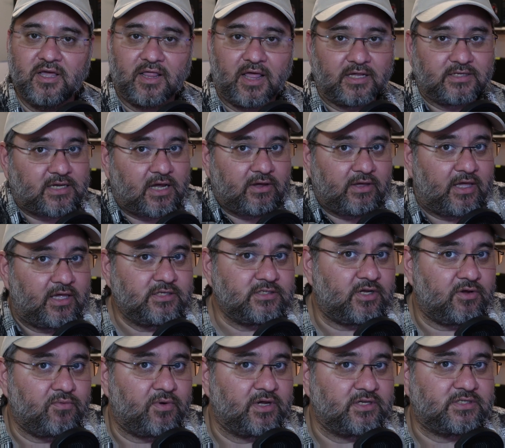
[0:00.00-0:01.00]
That's how
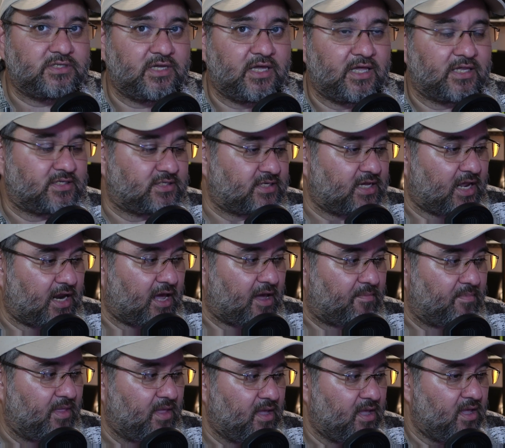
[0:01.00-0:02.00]
easy it was to get set
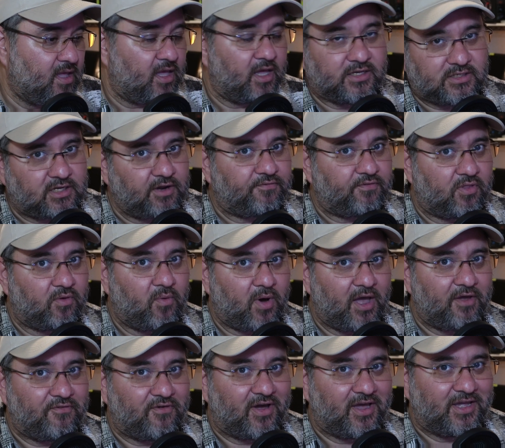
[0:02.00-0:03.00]
up, except for the
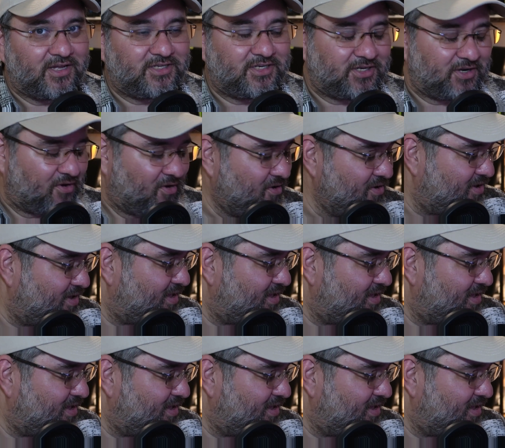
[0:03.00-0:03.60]
Wi-Fi issue.